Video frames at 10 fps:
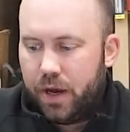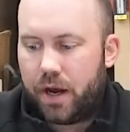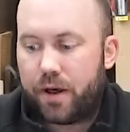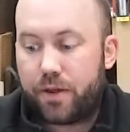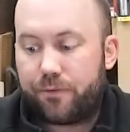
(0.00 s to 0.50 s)

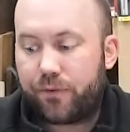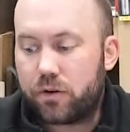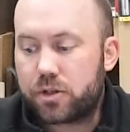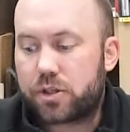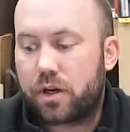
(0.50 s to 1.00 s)
The
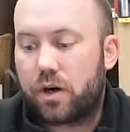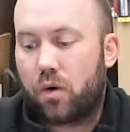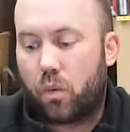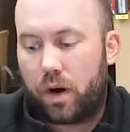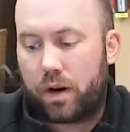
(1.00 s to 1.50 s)
first
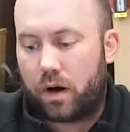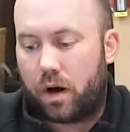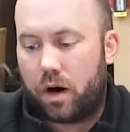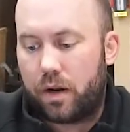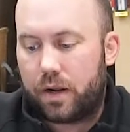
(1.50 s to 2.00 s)
one
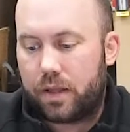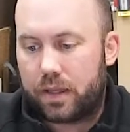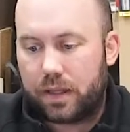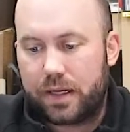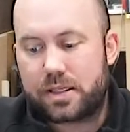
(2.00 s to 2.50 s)
on the
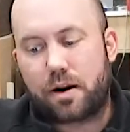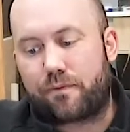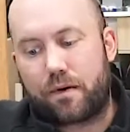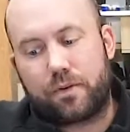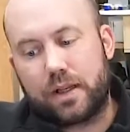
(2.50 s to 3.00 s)
list
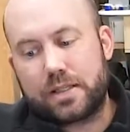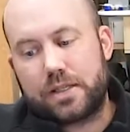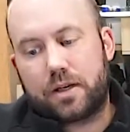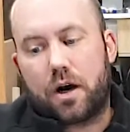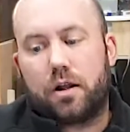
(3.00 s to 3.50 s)
from
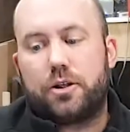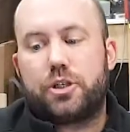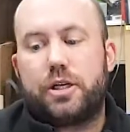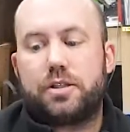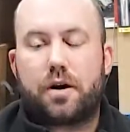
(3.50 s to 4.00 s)
Valencia College
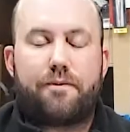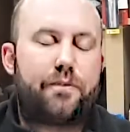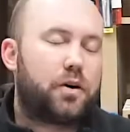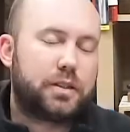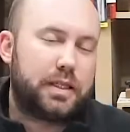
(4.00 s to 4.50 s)
is
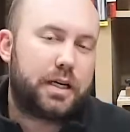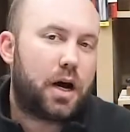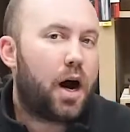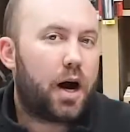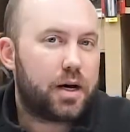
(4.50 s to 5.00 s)
faulty
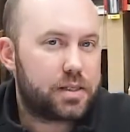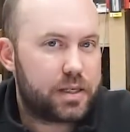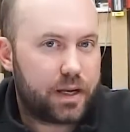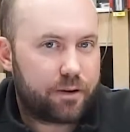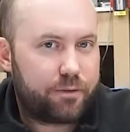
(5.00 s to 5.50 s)
cause
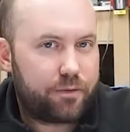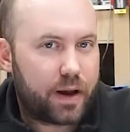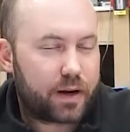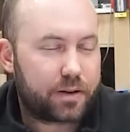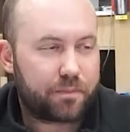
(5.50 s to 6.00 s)
and
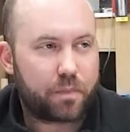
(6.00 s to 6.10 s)
effect.